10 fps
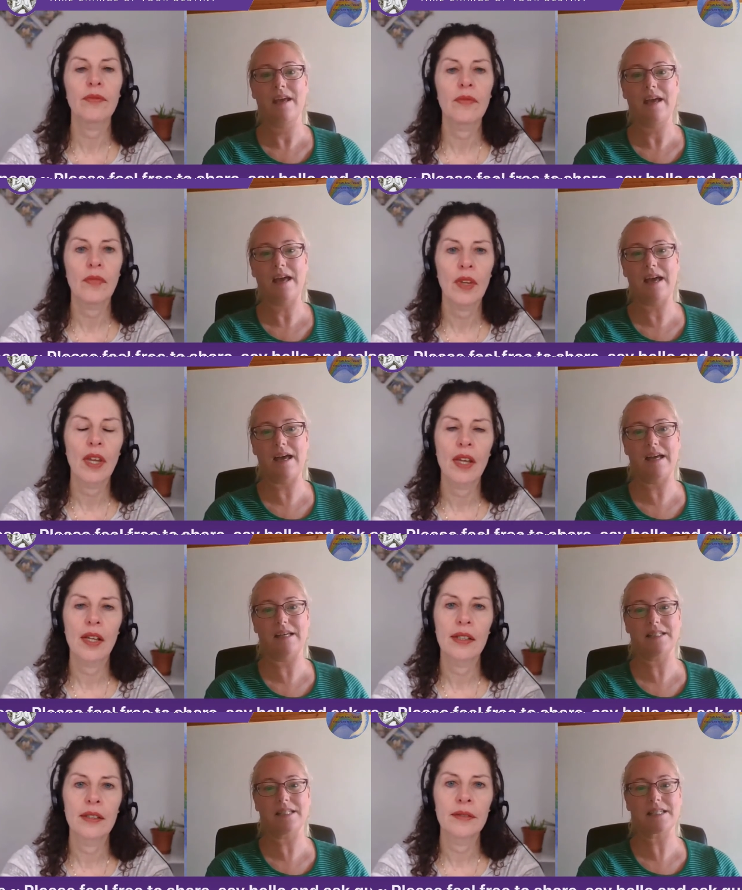
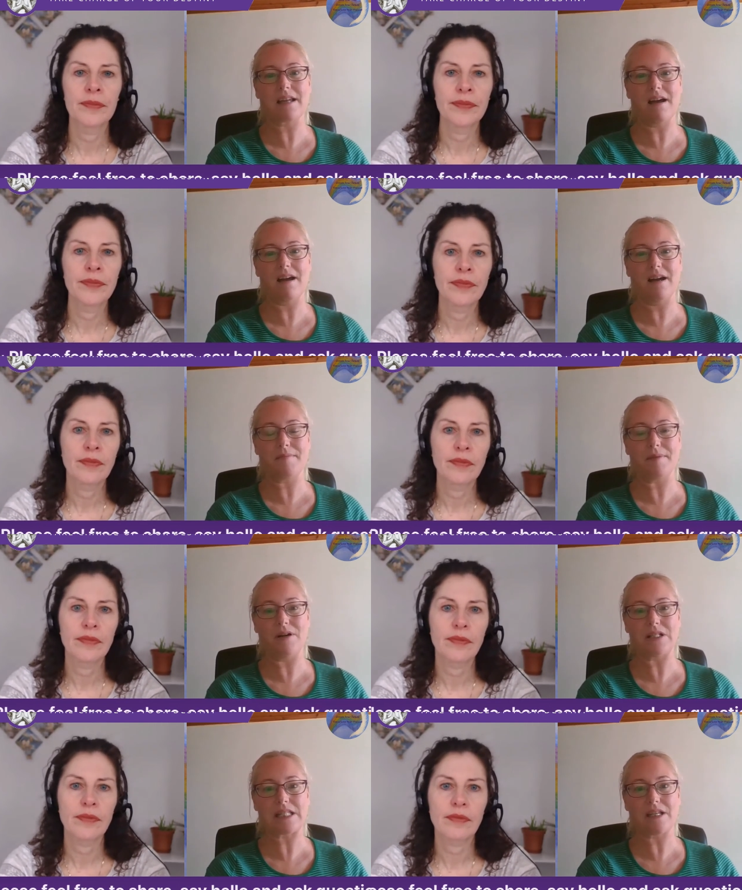Speaker 1: And I'm
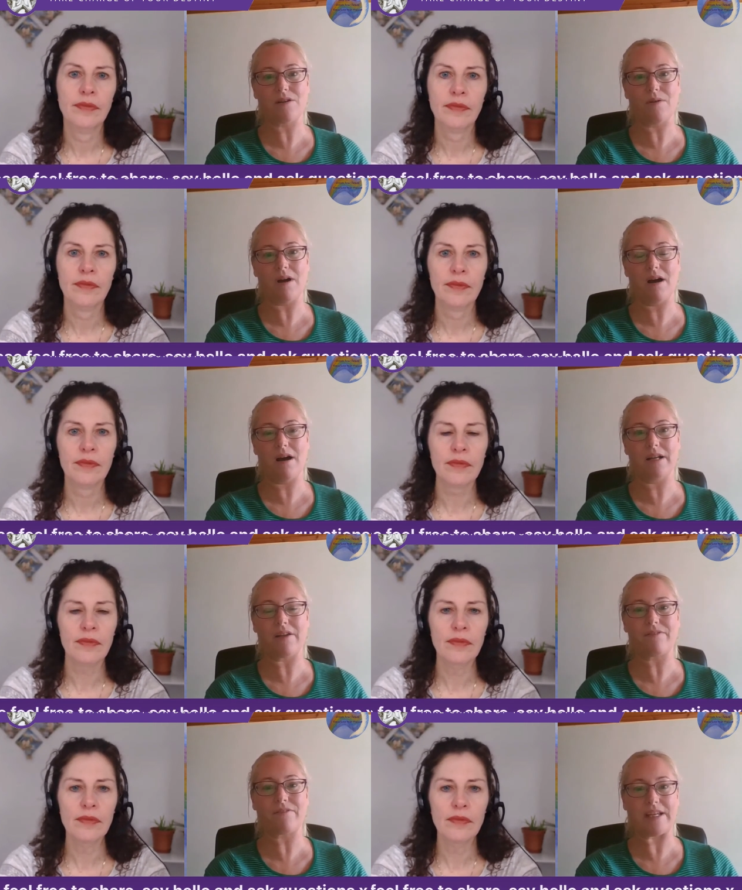also
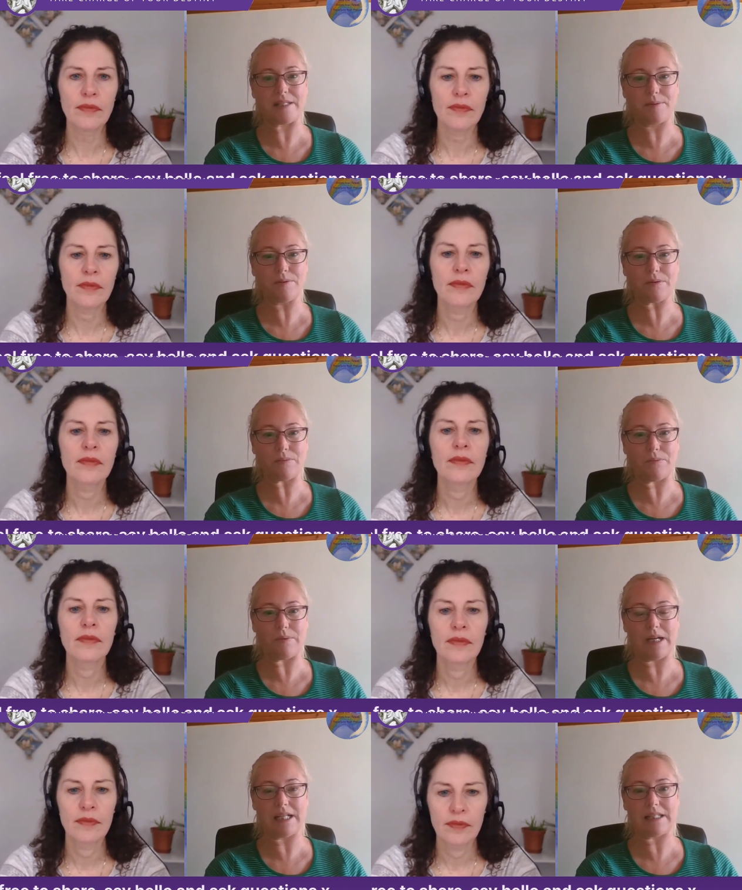on Facebook
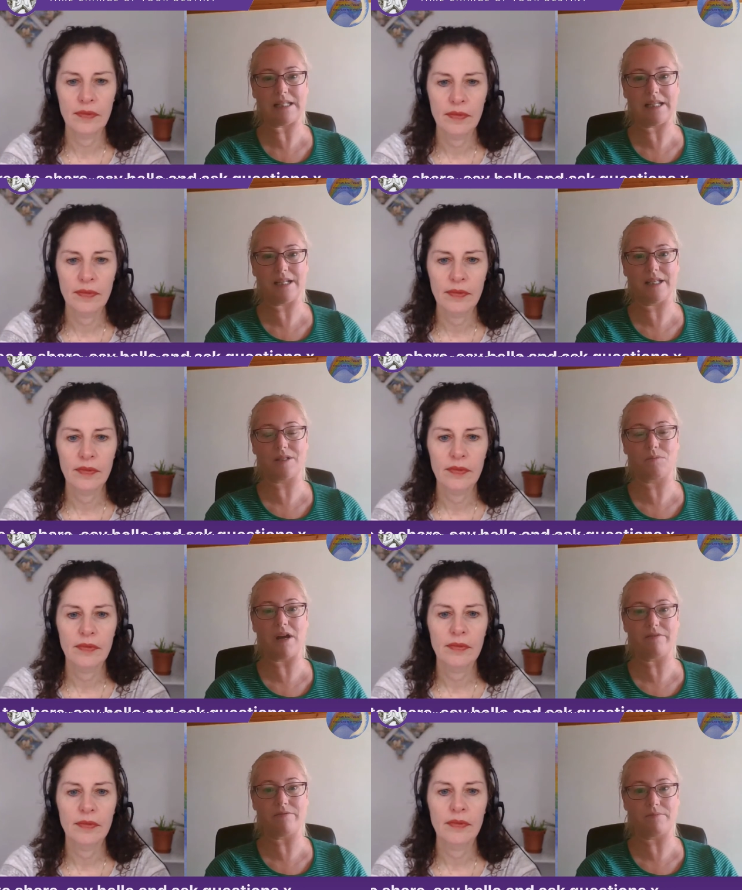at the, the
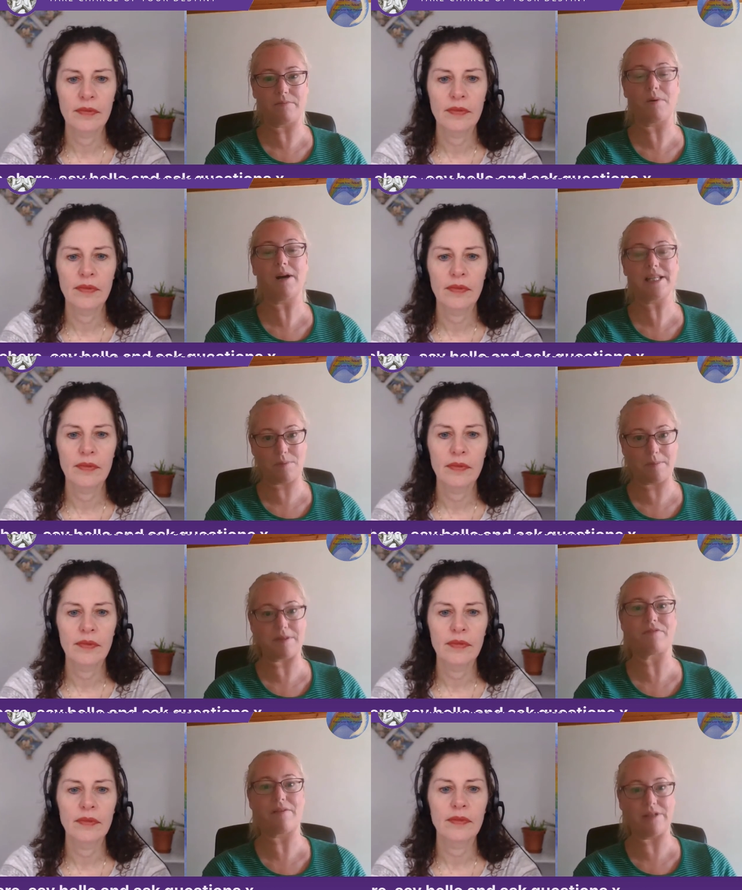Wise, Wise
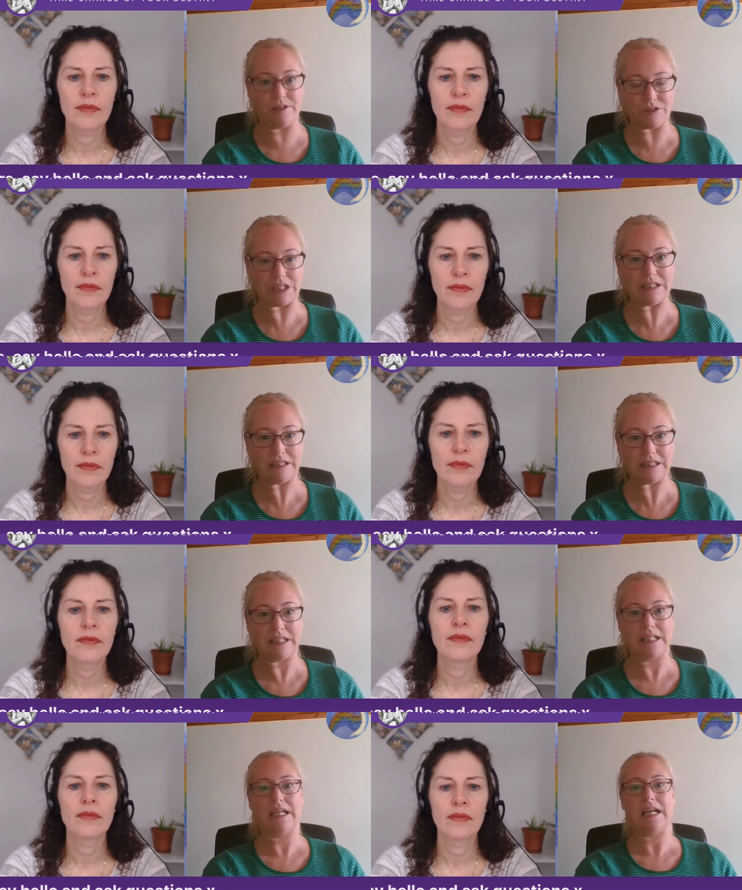Woman Revolution,
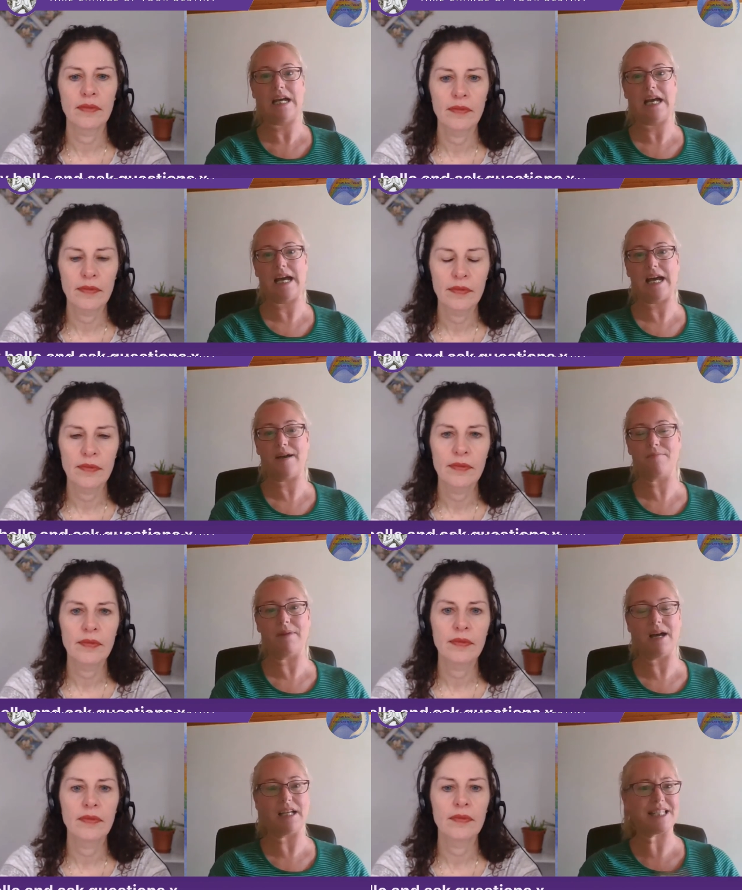
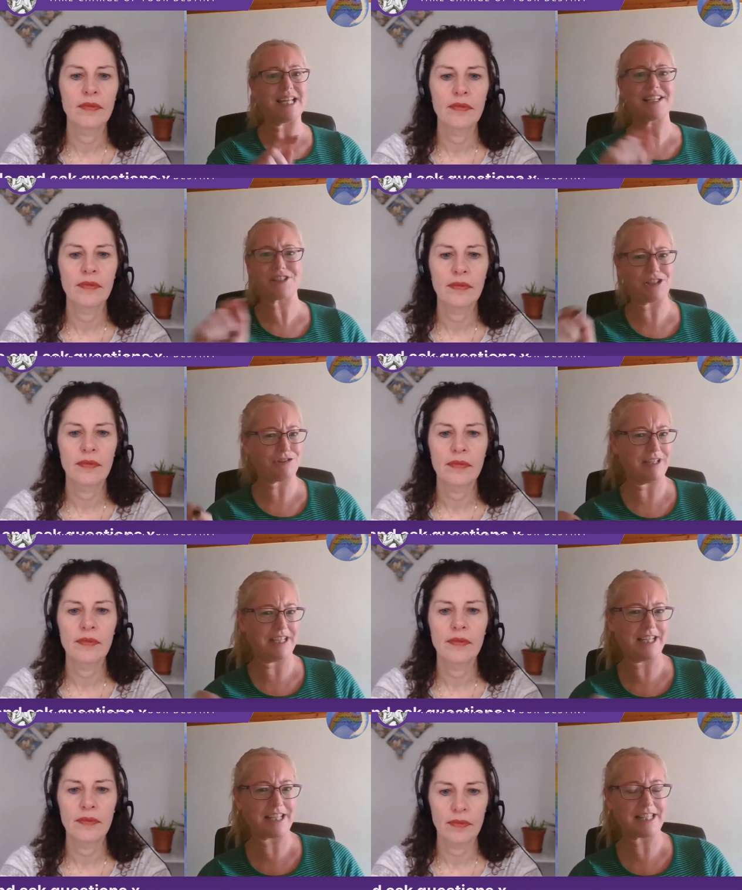um, dash
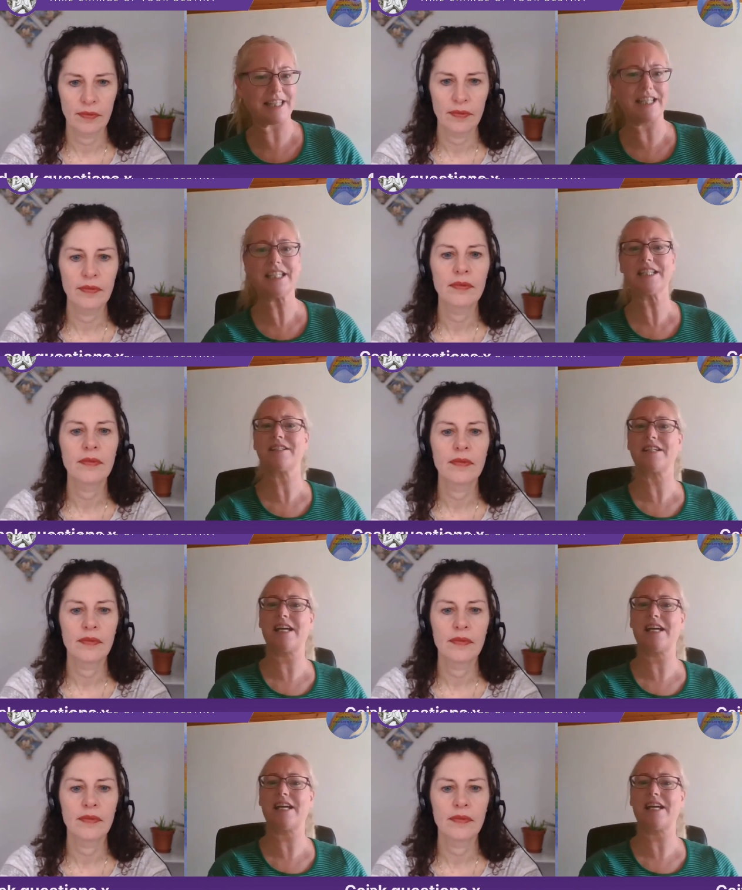Caitriona Hicks, I think.